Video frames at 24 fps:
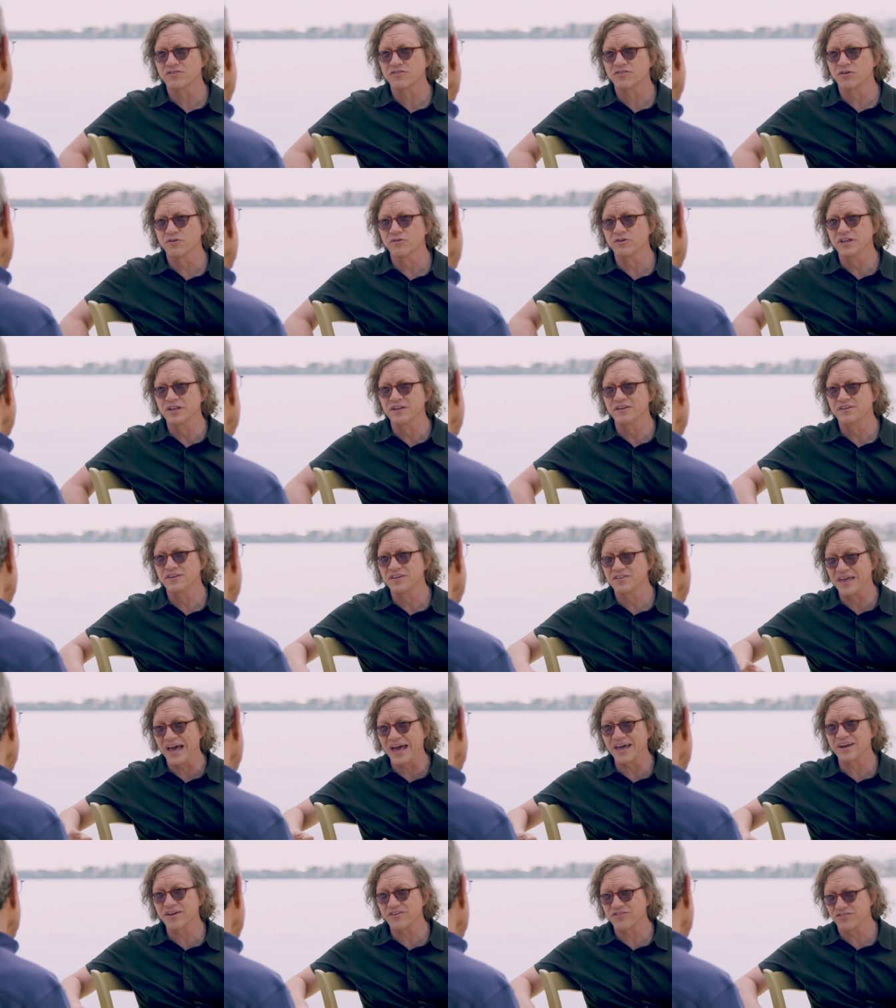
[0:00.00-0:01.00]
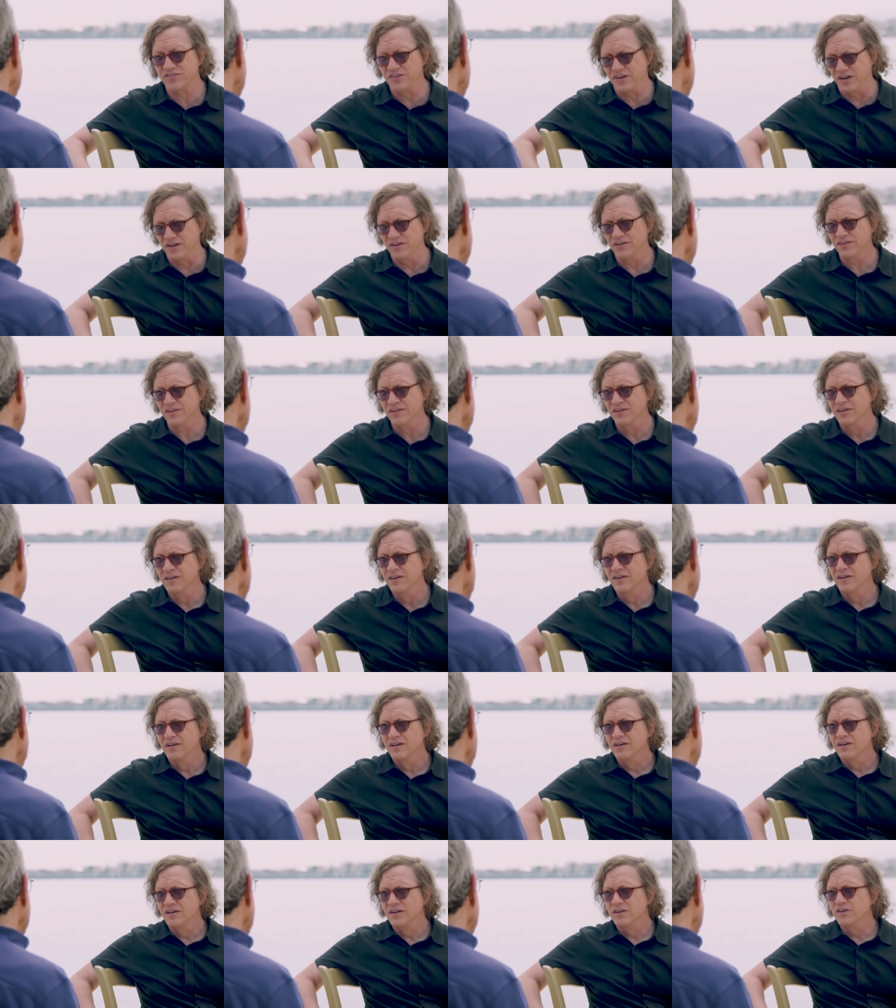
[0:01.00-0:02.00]
So to that extent,
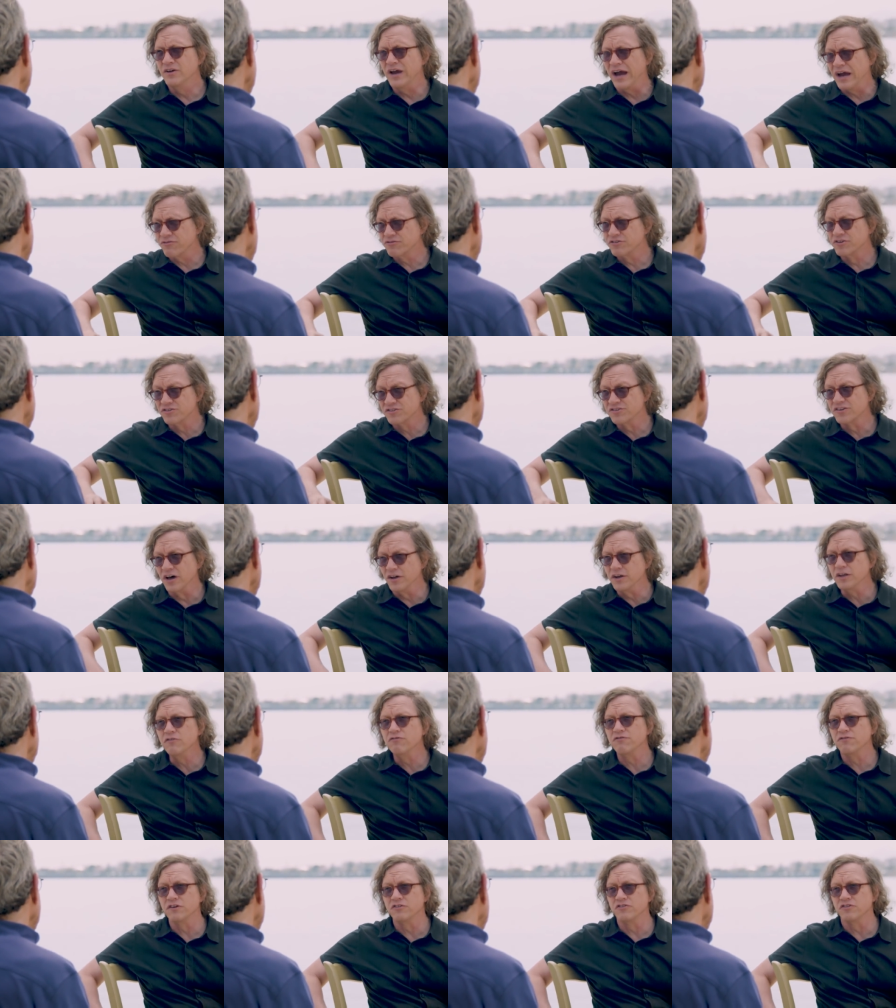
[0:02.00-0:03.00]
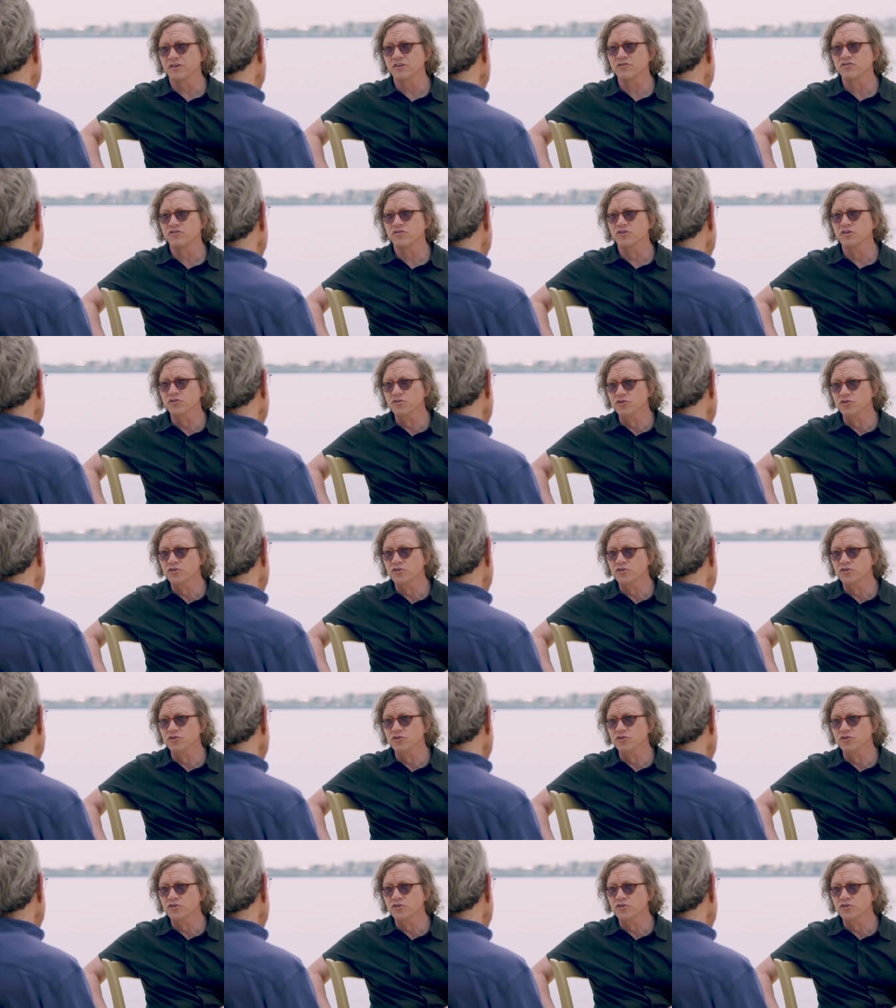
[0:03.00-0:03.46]
you have to study physics to